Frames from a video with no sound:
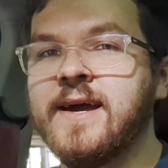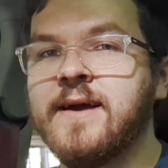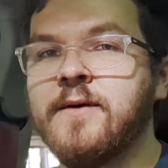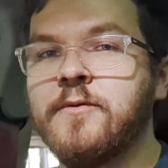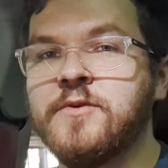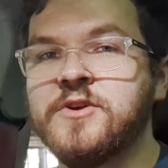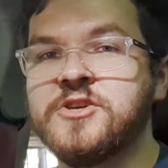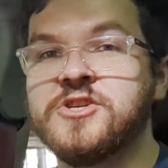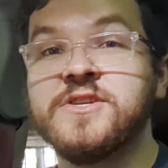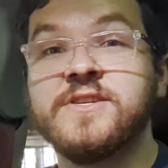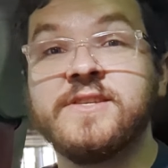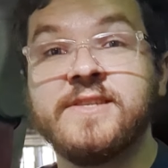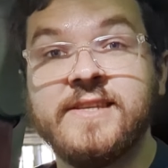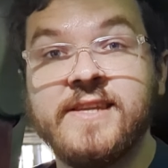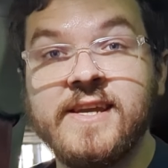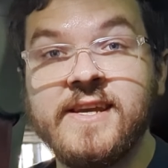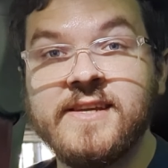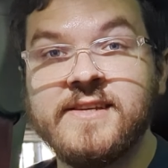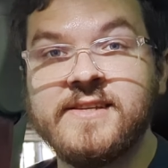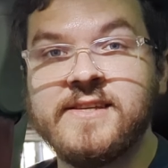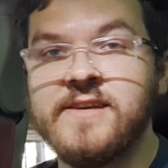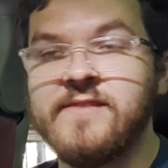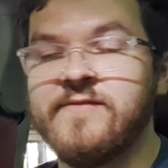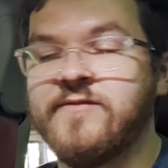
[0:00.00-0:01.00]
which is
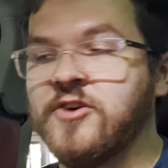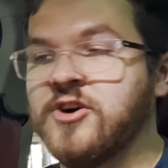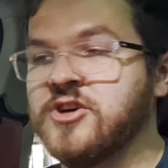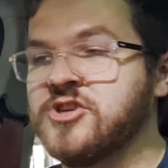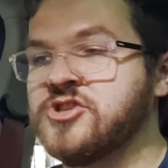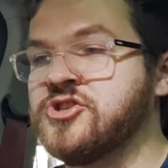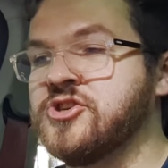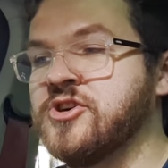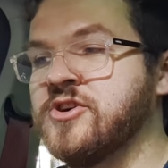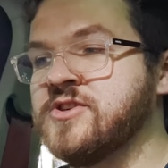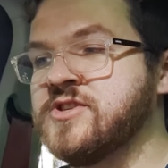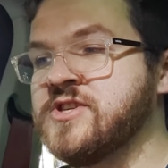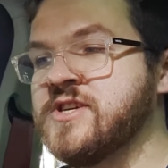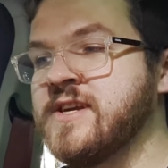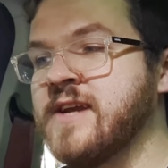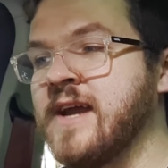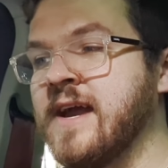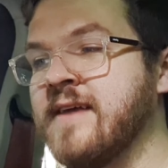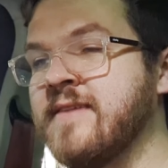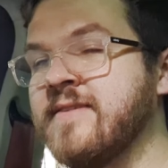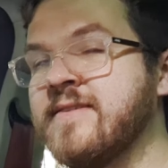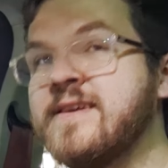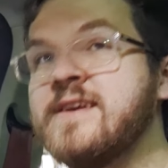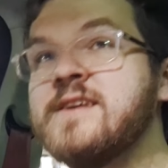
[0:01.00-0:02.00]
DC fast charging.
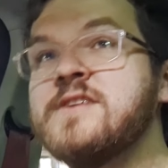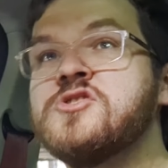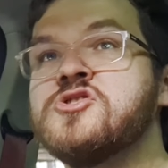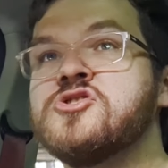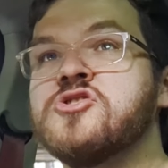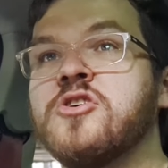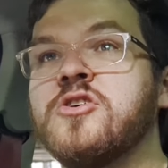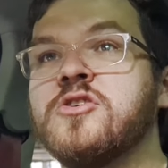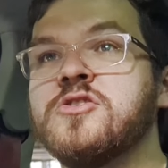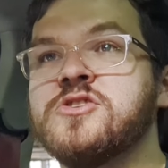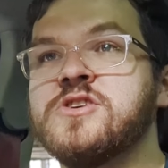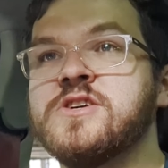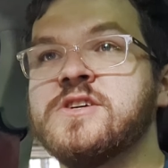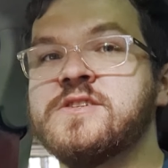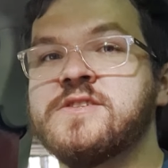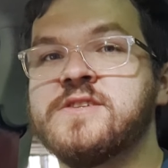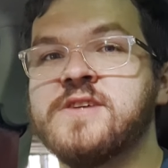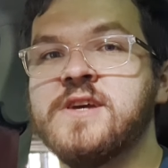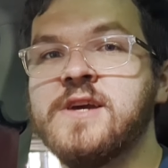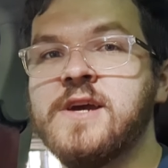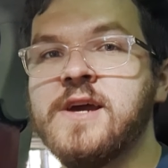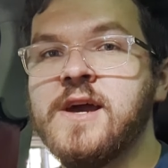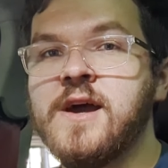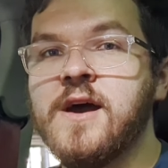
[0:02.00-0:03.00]
And these chargers
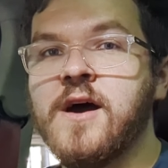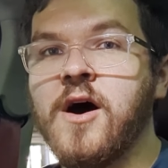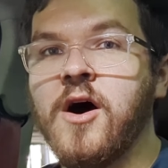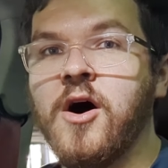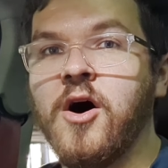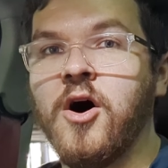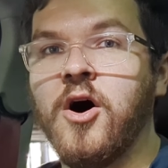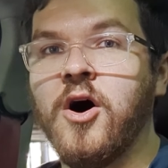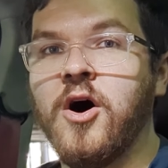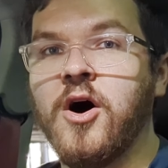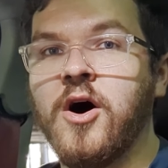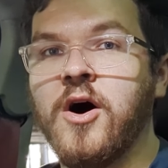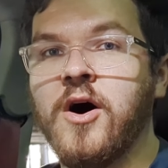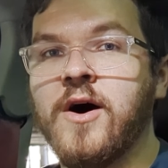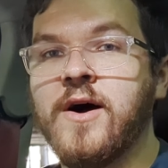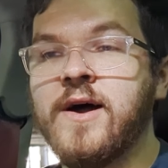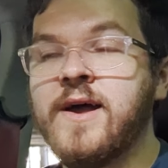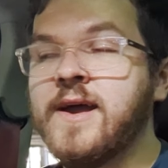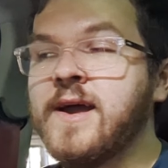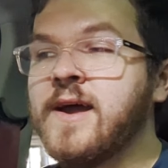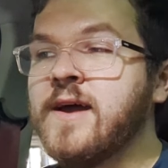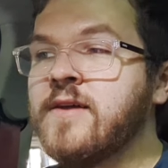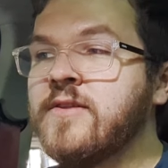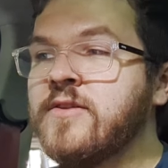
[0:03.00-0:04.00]
are
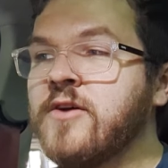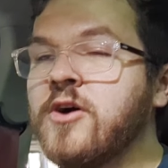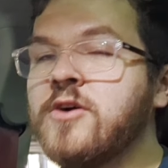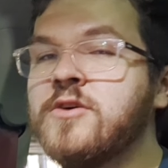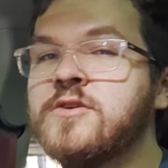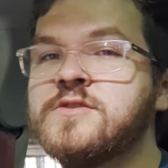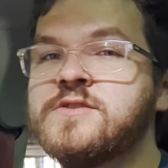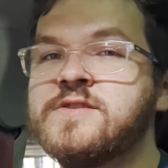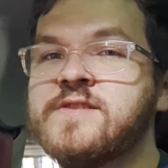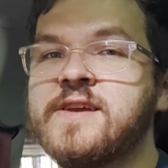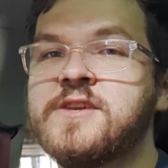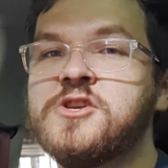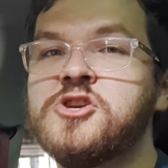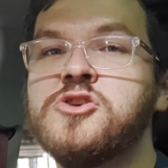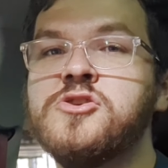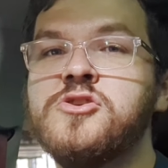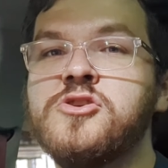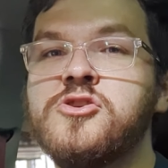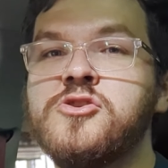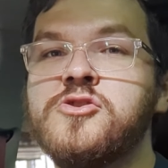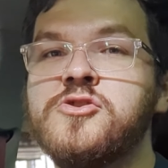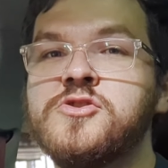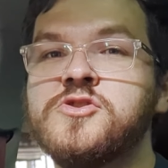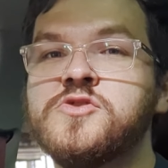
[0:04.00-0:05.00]
those that you
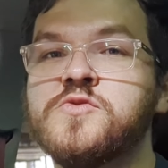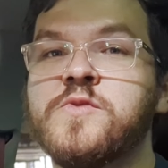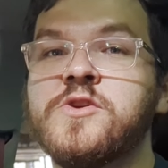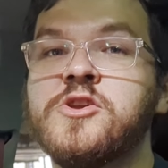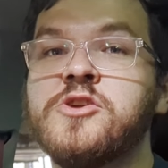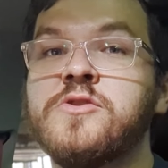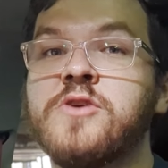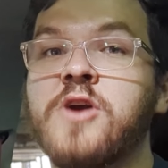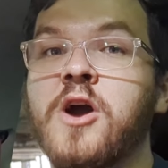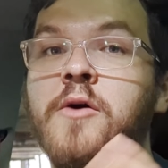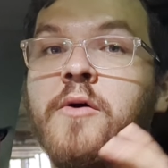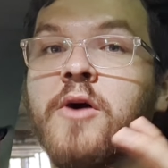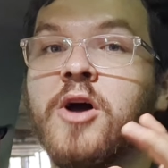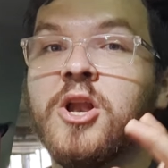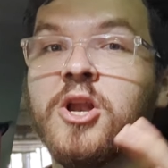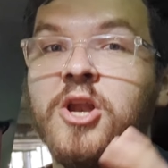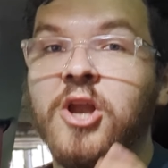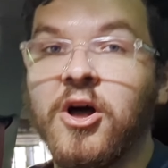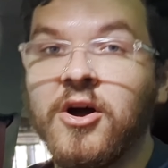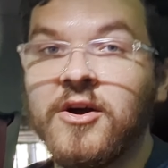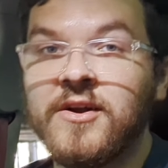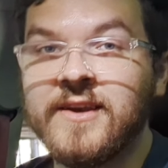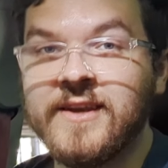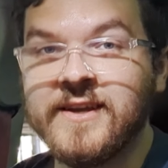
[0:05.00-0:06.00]
use when you go on
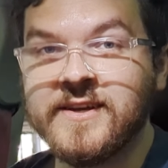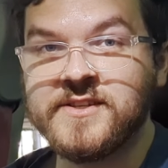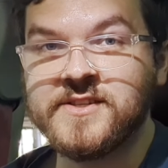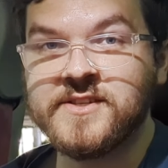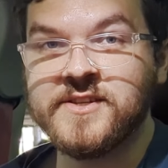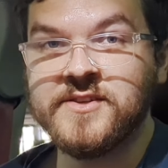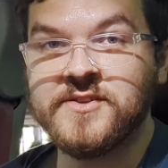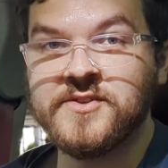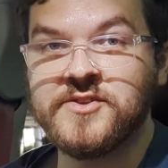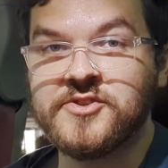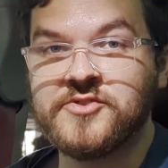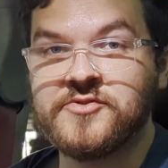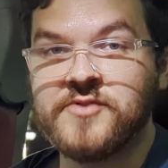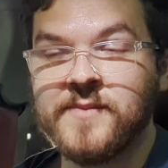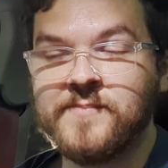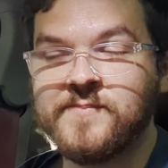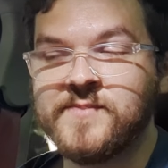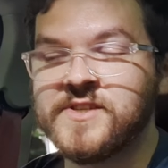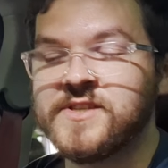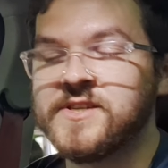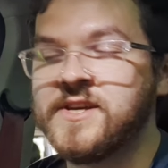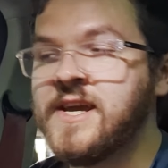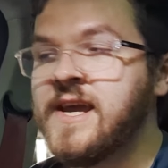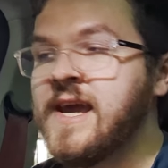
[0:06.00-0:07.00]
long distance
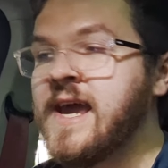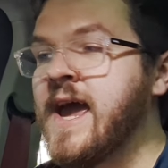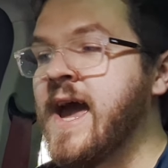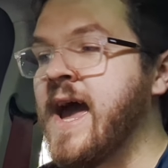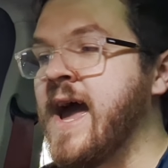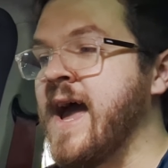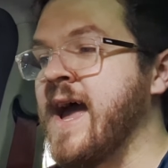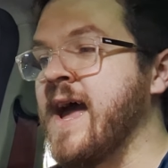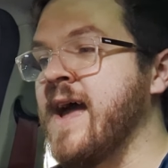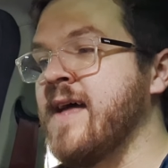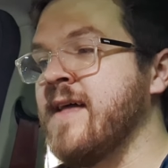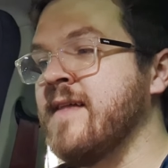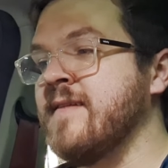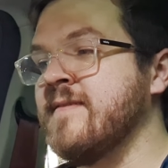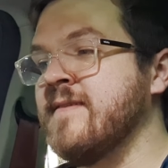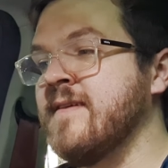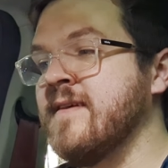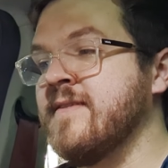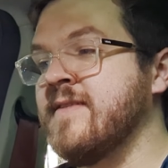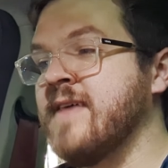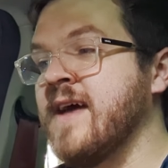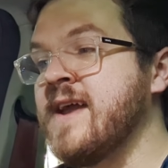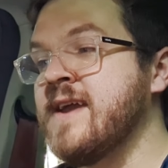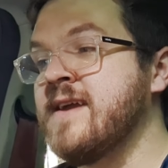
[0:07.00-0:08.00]
trips, and
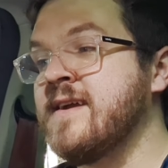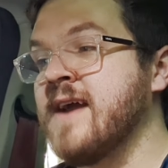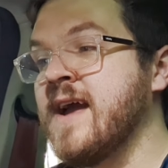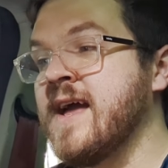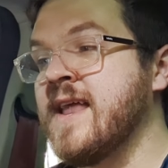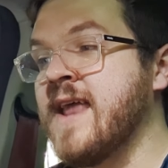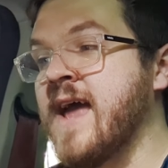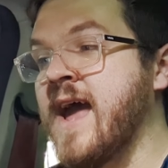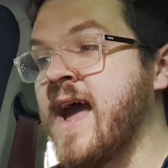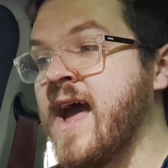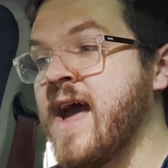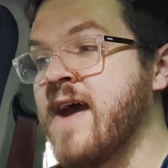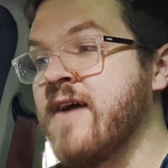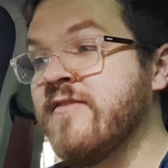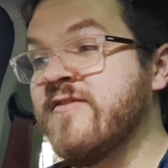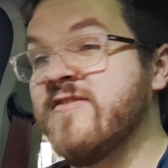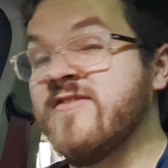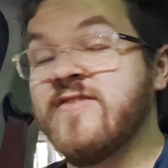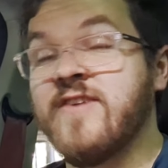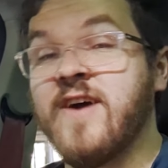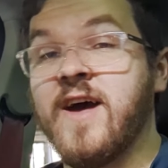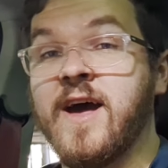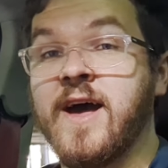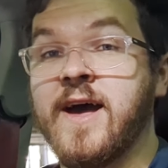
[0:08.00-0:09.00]
they can have
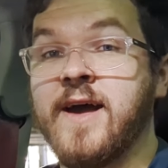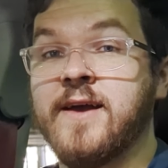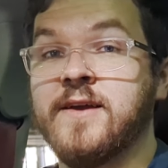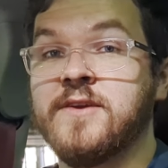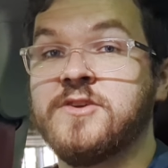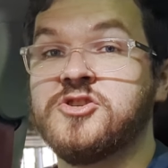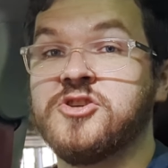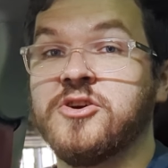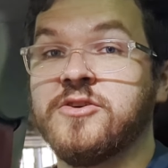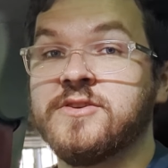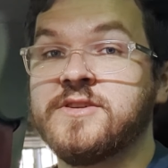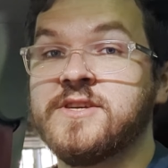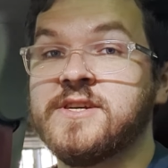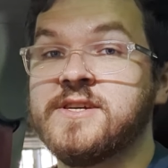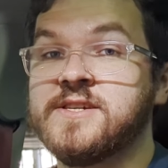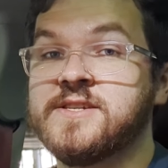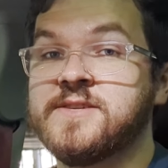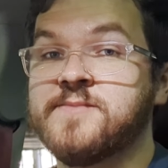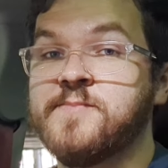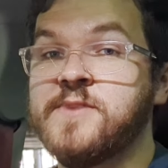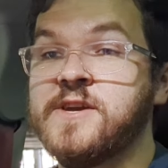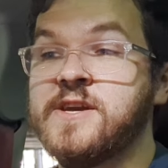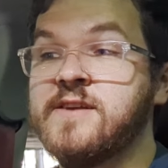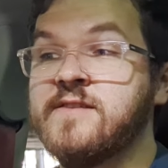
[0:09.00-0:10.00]
charging
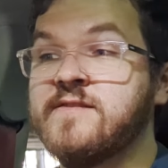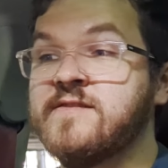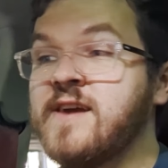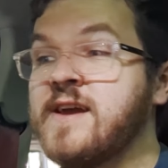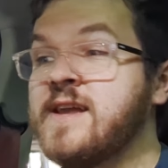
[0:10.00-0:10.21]
speeds